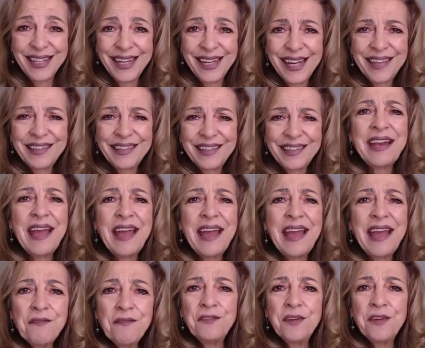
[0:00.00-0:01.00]
that
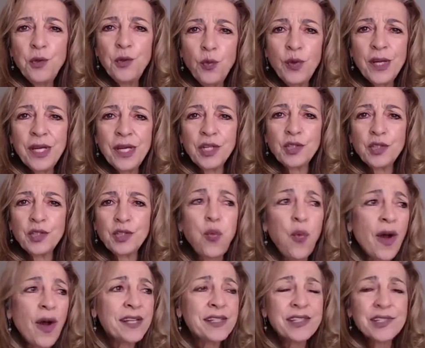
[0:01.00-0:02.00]
every week,
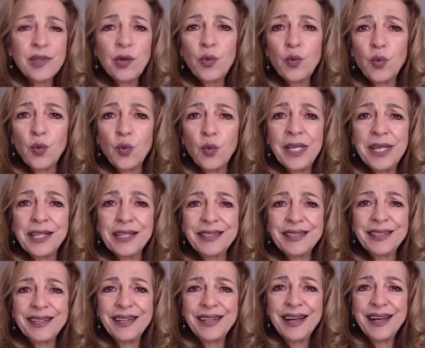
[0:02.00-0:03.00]
twice a week,
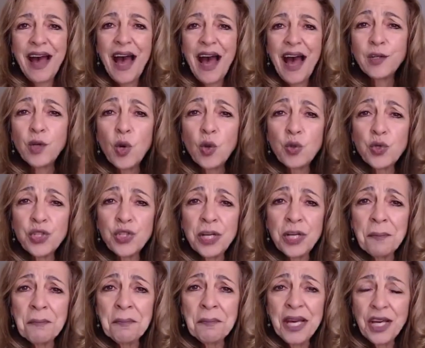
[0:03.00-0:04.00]
I coach him,
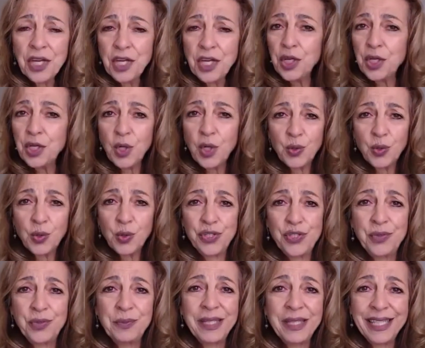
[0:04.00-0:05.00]
he coaches me.